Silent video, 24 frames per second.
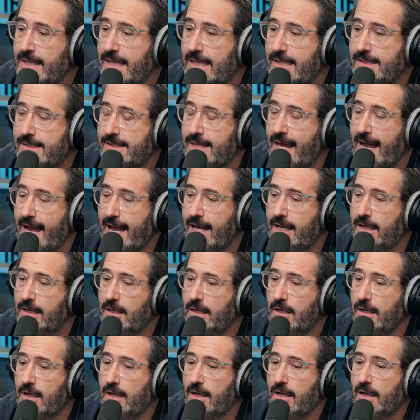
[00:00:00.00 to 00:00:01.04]
is that
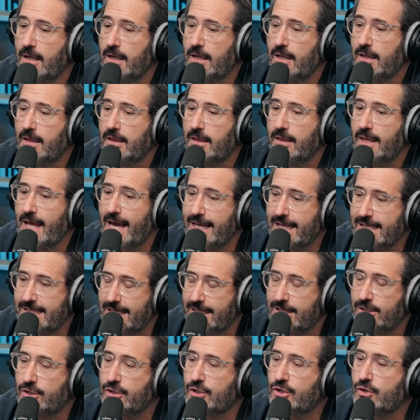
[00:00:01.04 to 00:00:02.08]
that is
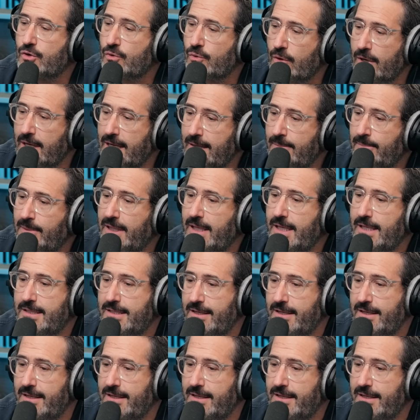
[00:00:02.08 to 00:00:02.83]
extremely